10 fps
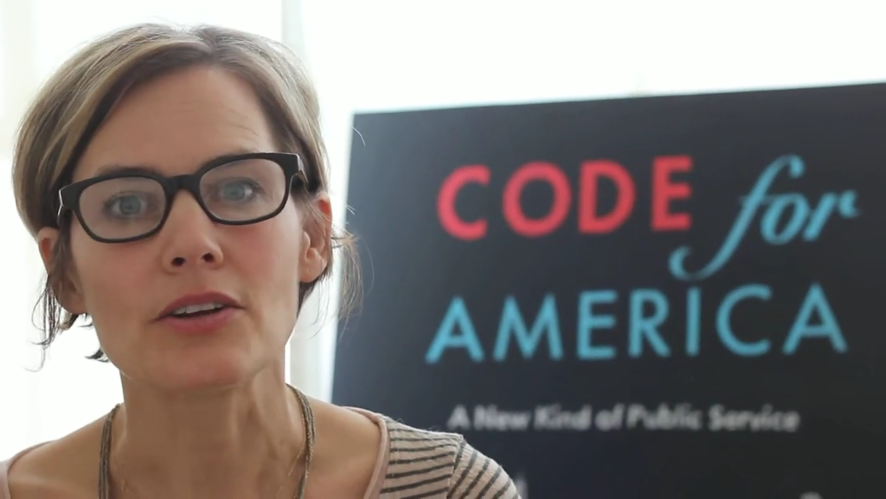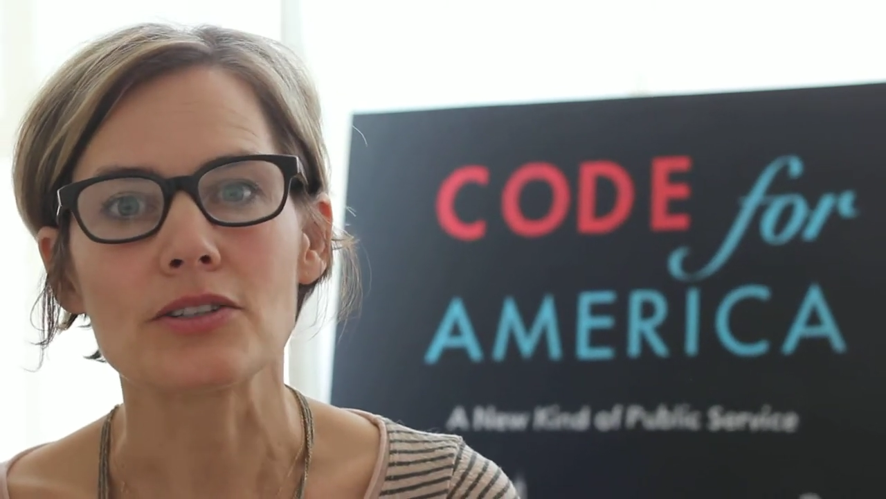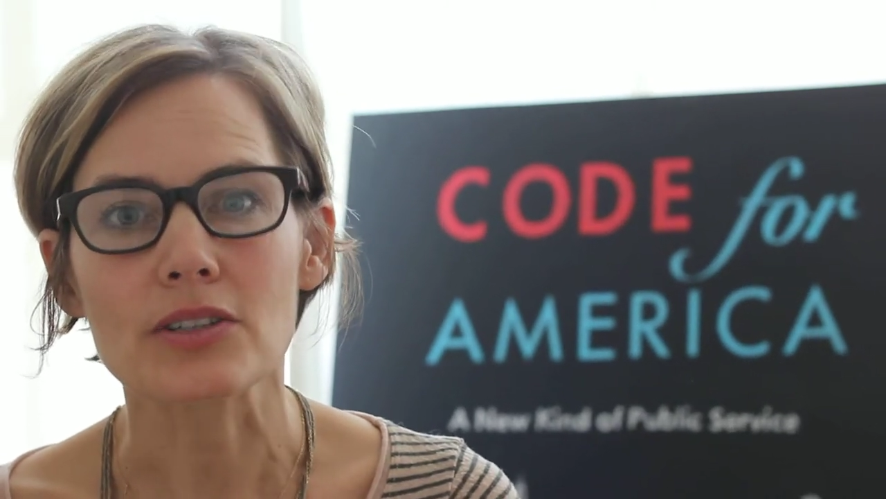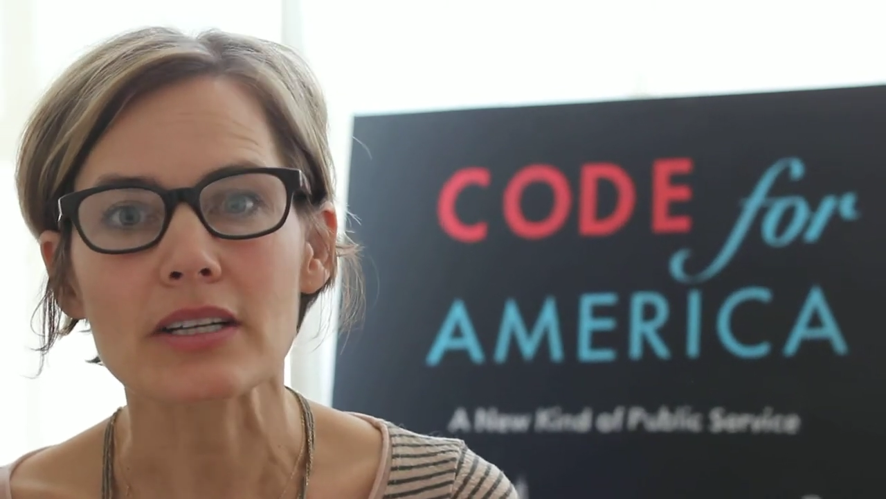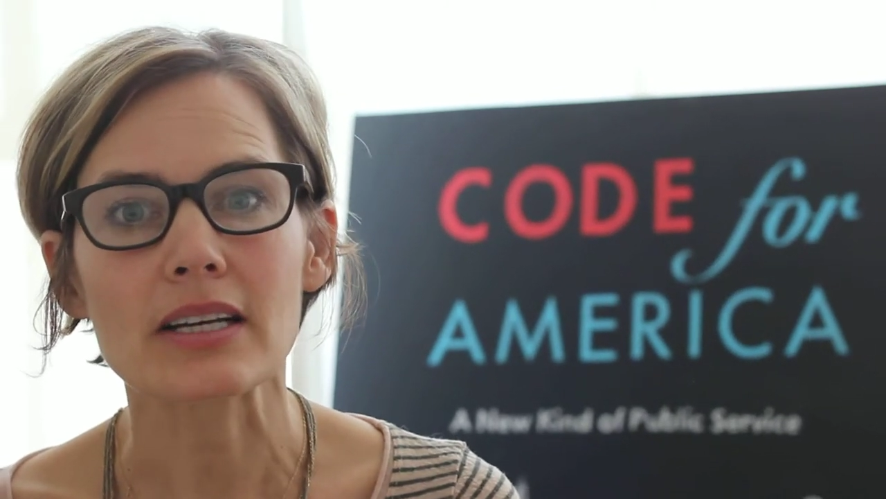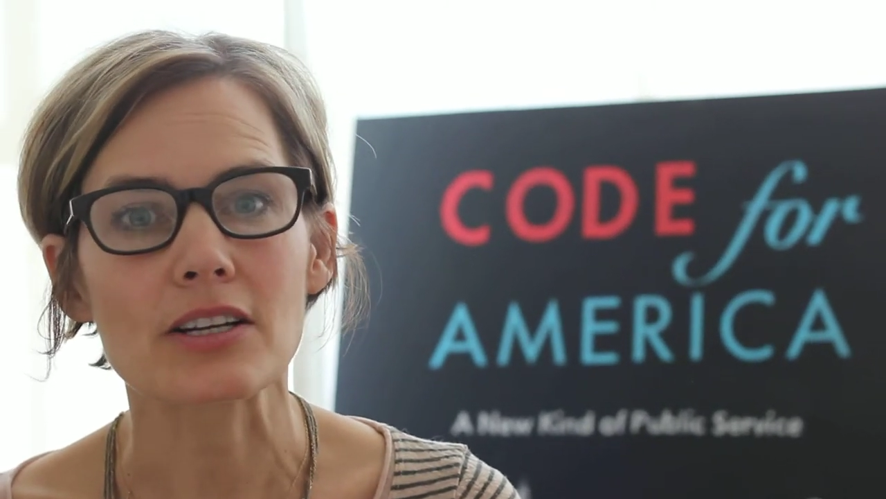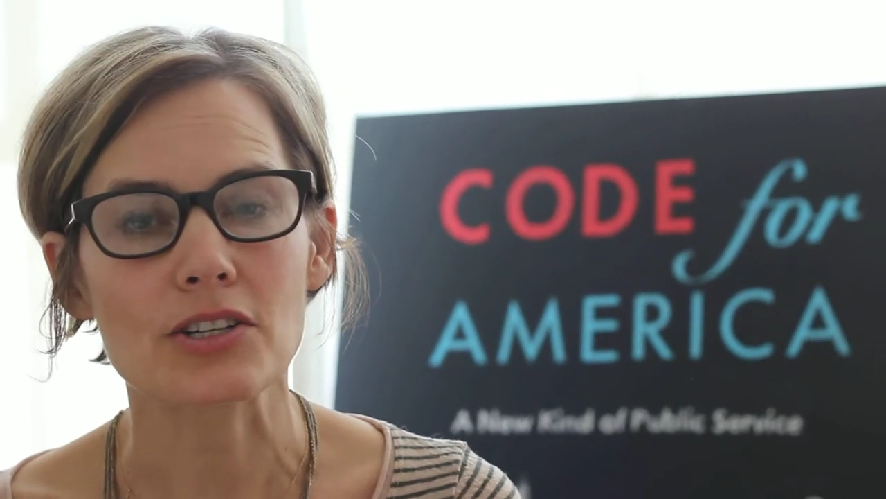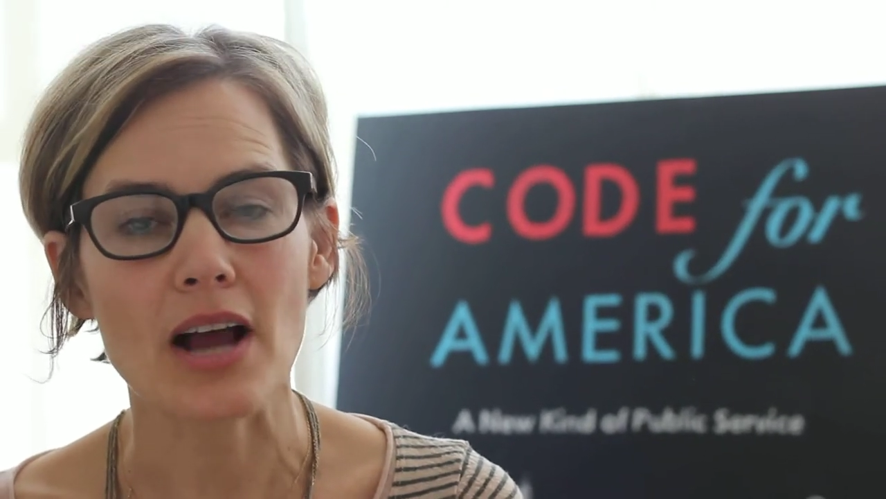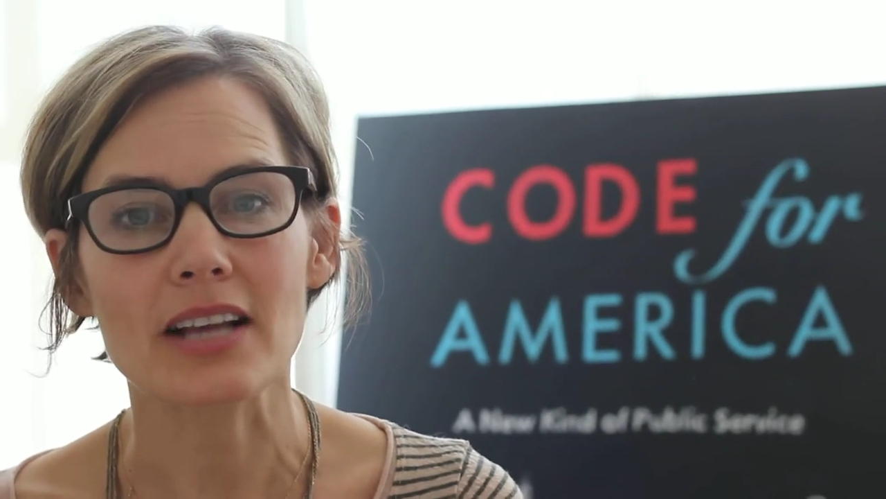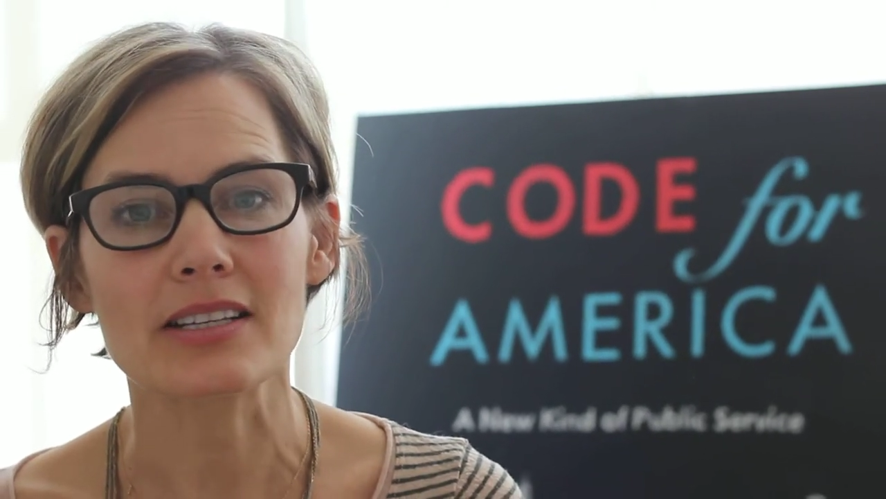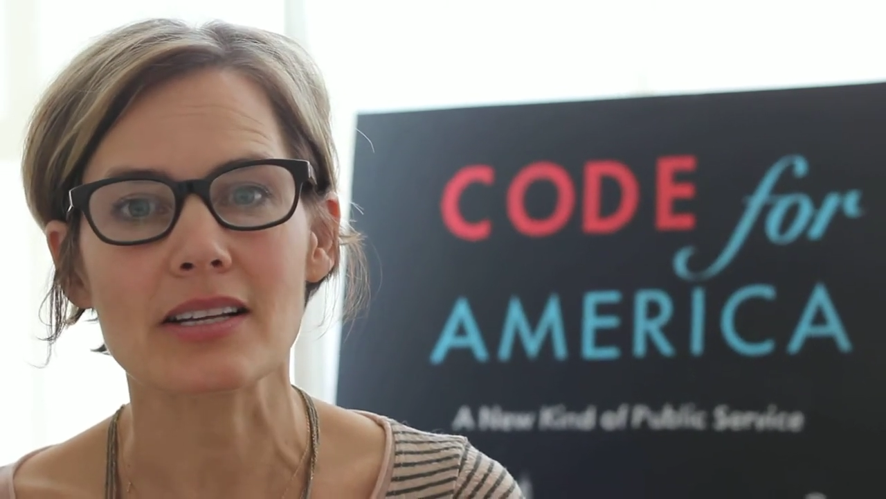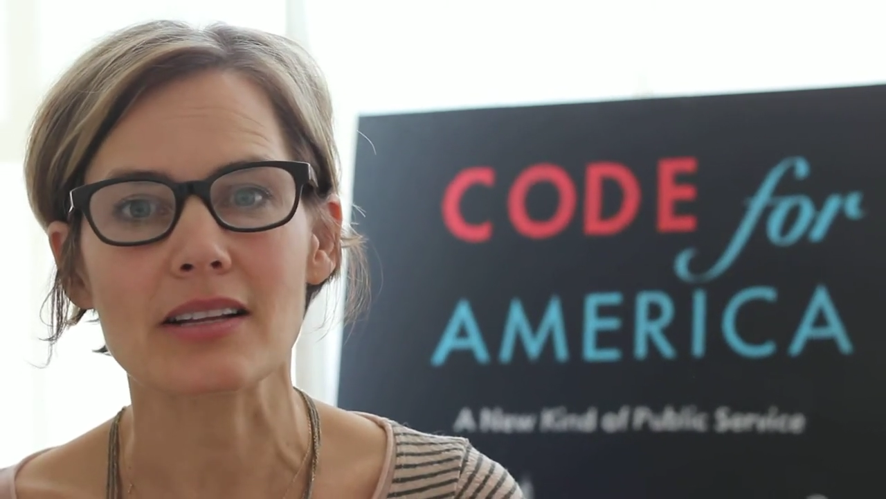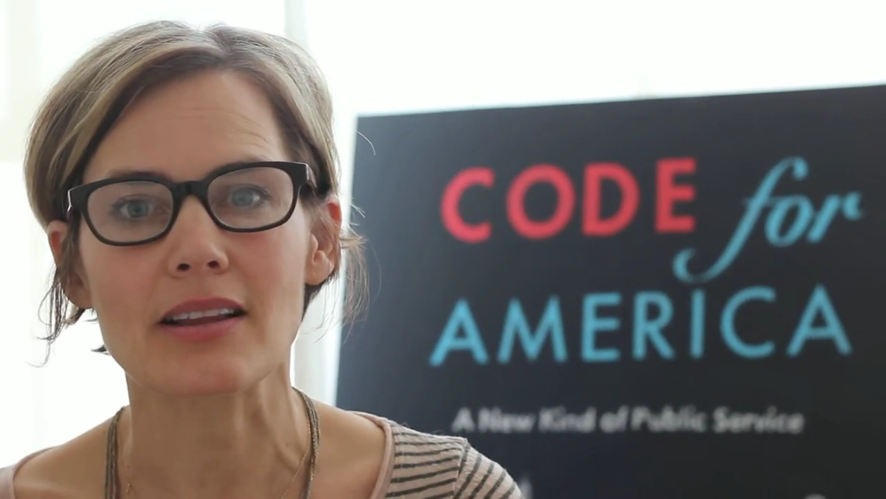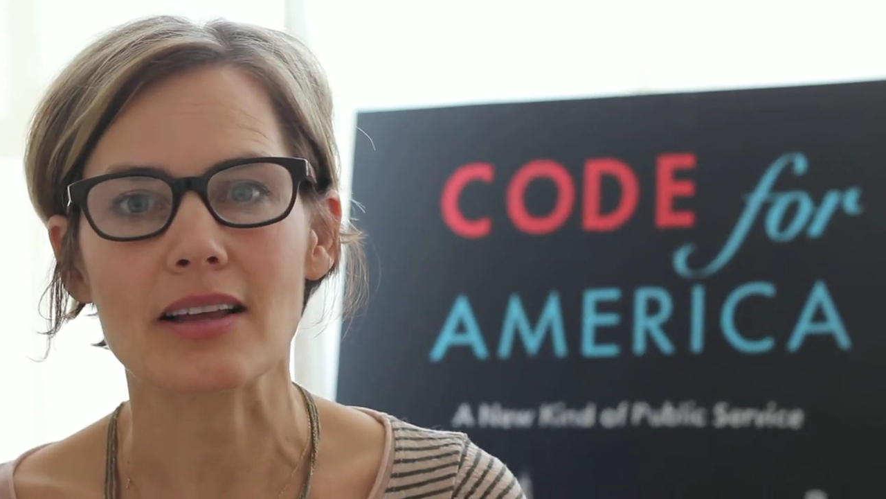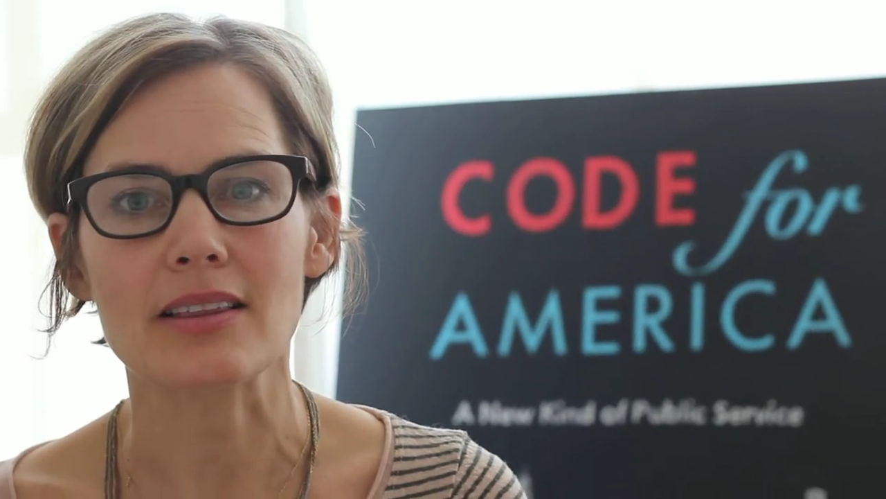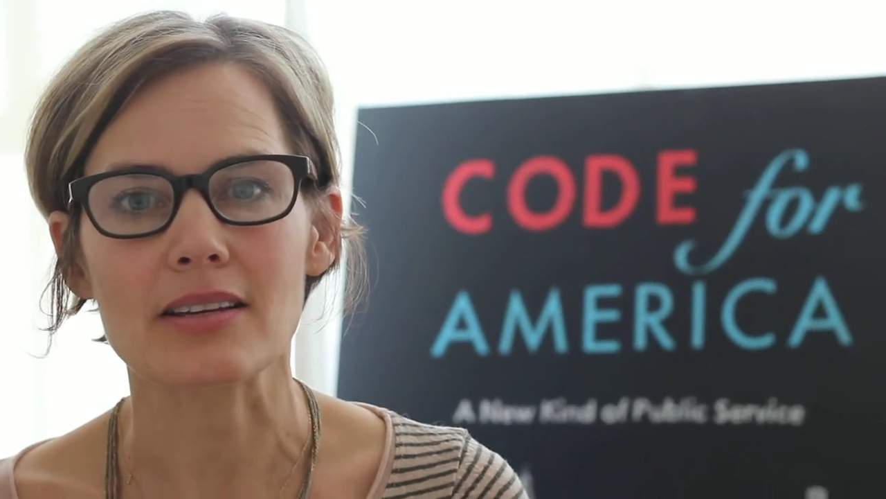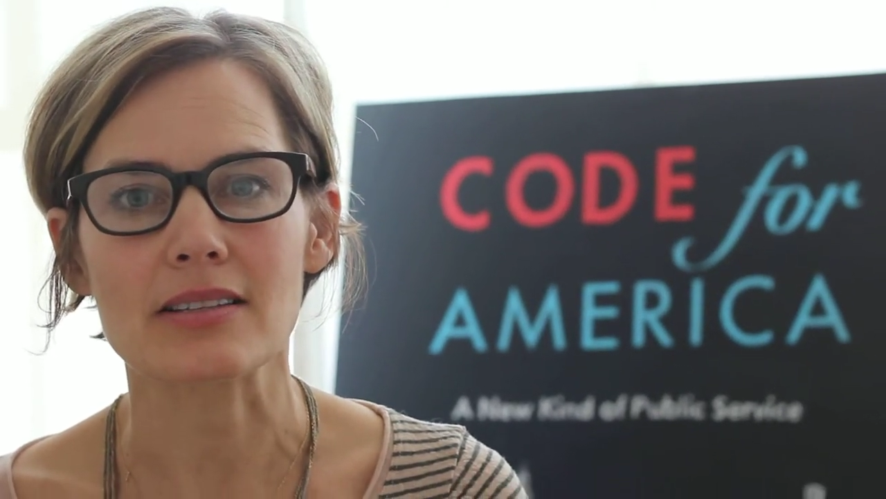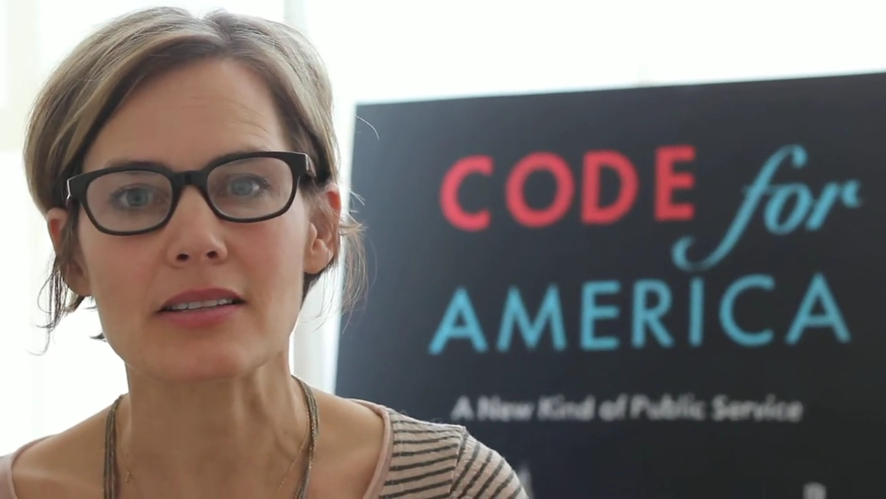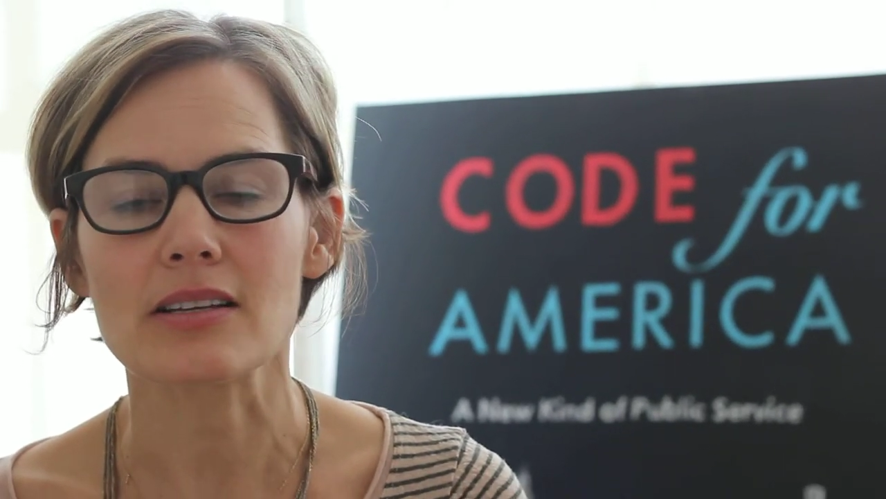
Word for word: during a tragedy like this